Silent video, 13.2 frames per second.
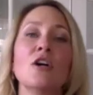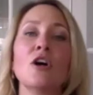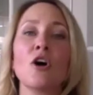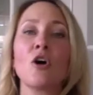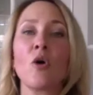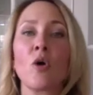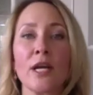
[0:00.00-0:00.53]

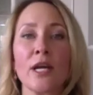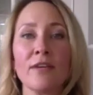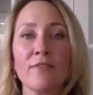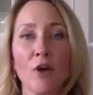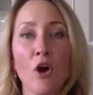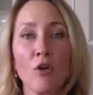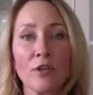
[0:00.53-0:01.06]
or if
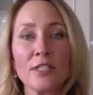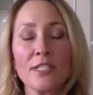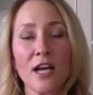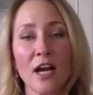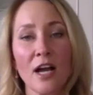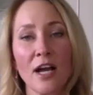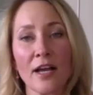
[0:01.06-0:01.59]
over
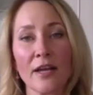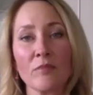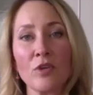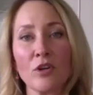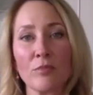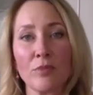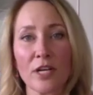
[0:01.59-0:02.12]
time
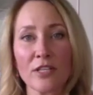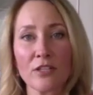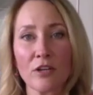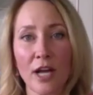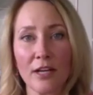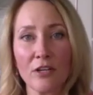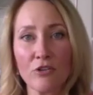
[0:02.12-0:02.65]
her breasts are
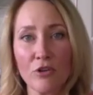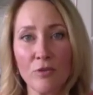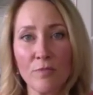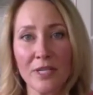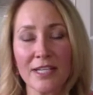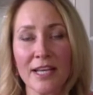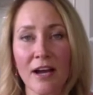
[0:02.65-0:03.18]
kind of
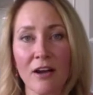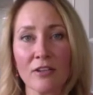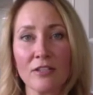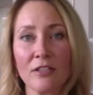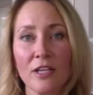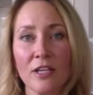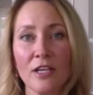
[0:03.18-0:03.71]
drooping down,
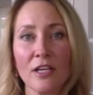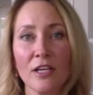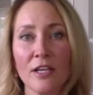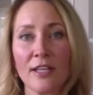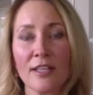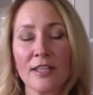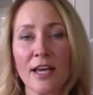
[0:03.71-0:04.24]

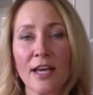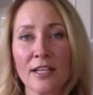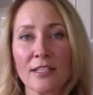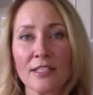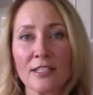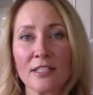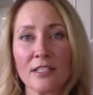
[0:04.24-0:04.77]
that
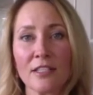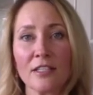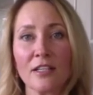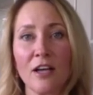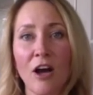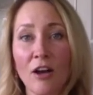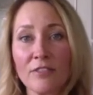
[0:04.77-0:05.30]

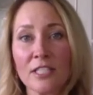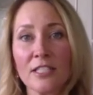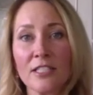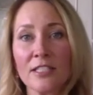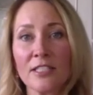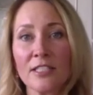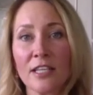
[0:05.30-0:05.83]

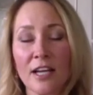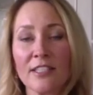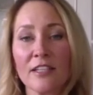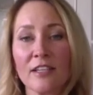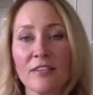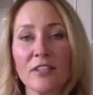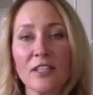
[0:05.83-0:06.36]
often the
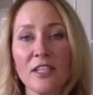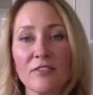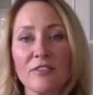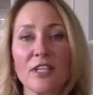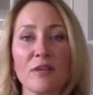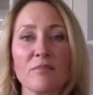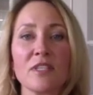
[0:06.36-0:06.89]
idea of a lift
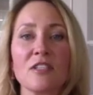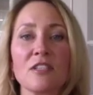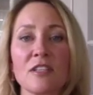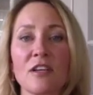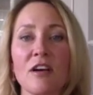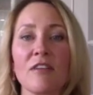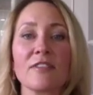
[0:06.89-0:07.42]
comes into
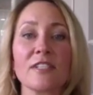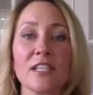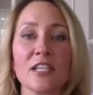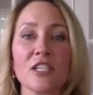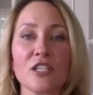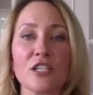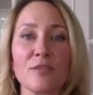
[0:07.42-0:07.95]
the
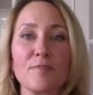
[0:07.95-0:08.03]
conversation,